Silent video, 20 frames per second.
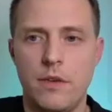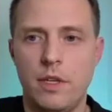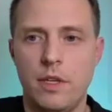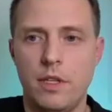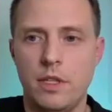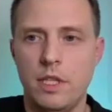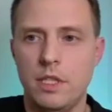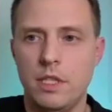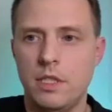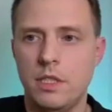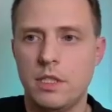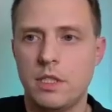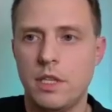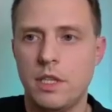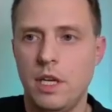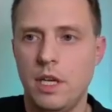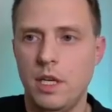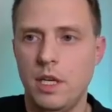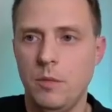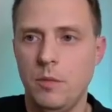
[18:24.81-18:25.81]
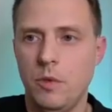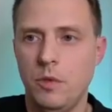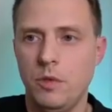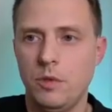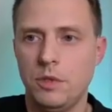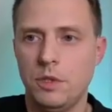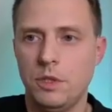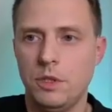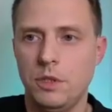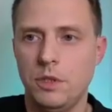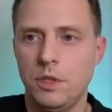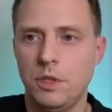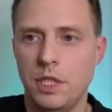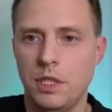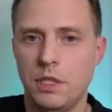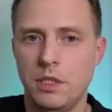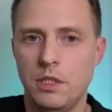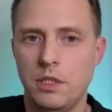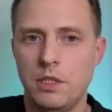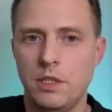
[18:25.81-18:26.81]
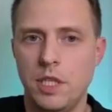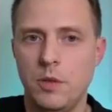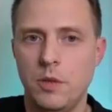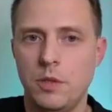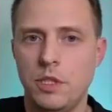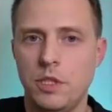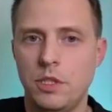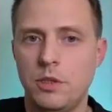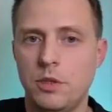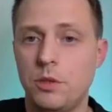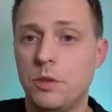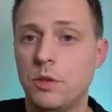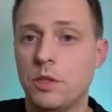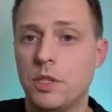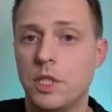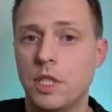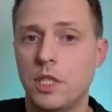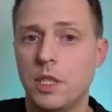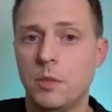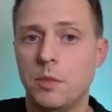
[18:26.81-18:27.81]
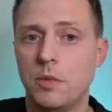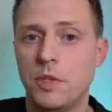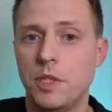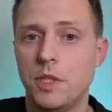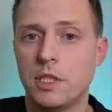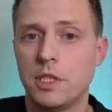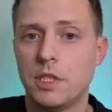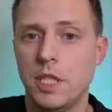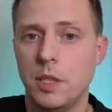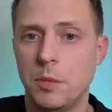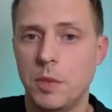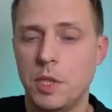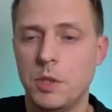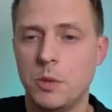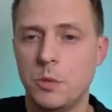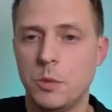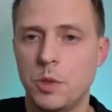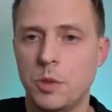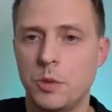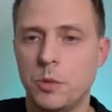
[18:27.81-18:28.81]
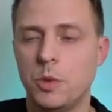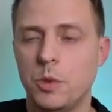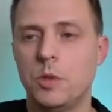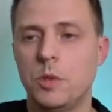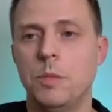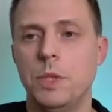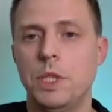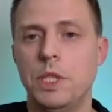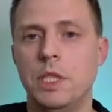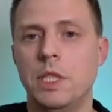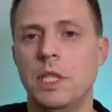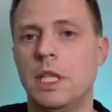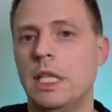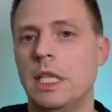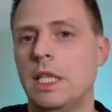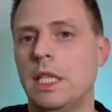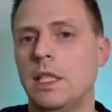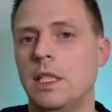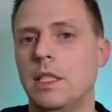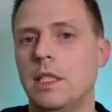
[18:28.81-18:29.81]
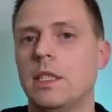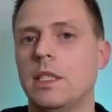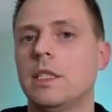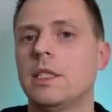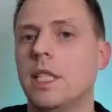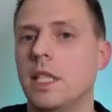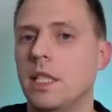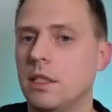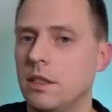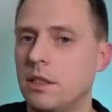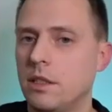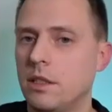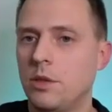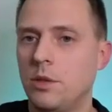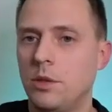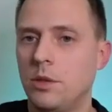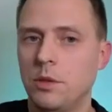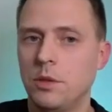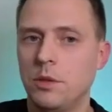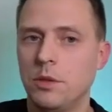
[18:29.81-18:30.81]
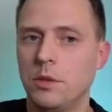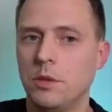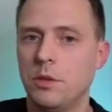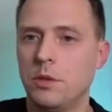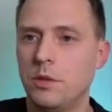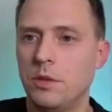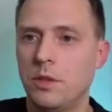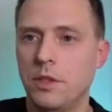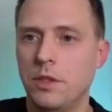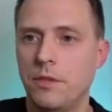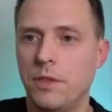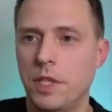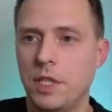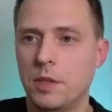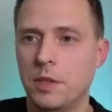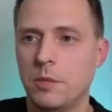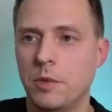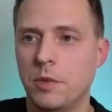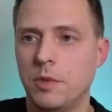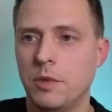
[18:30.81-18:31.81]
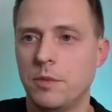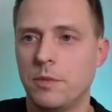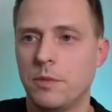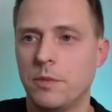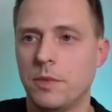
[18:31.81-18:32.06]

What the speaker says: And that's it. I am already connected. Now I need to set up the segments which would be sent to the Facebook.